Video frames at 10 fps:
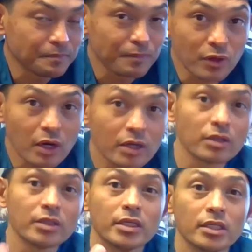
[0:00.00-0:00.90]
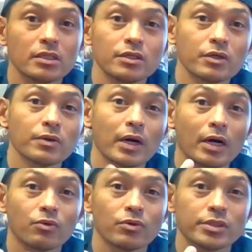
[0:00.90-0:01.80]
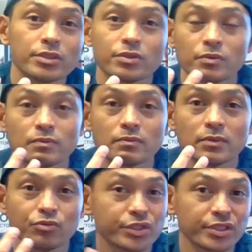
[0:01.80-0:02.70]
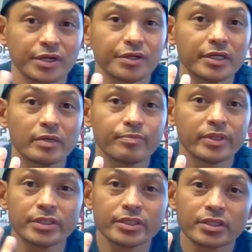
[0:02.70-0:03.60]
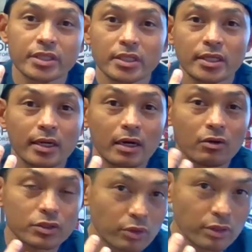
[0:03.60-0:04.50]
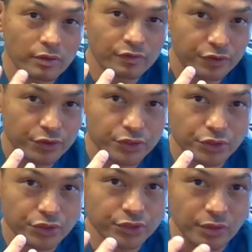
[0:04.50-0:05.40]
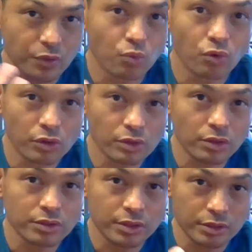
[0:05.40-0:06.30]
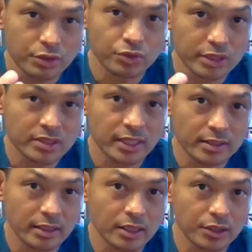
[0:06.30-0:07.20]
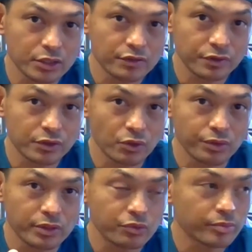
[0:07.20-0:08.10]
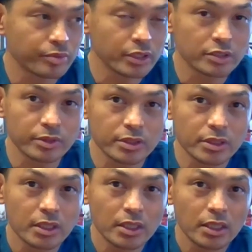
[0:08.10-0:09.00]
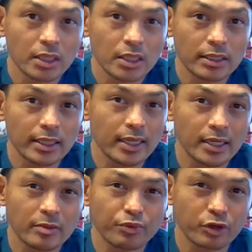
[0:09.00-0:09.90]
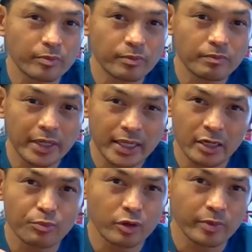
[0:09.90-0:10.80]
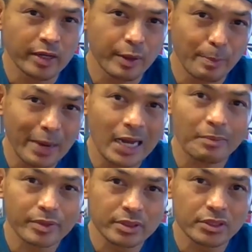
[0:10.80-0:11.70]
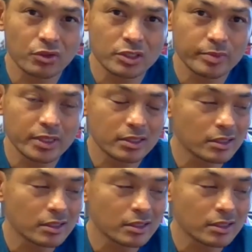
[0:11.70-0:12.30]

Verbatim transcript: luckily you know i was it was serendipitous i was one of the first surgeons in the world to use this technology for total knee replacements and that kind of oh. that kind of put me on the map, so to speak.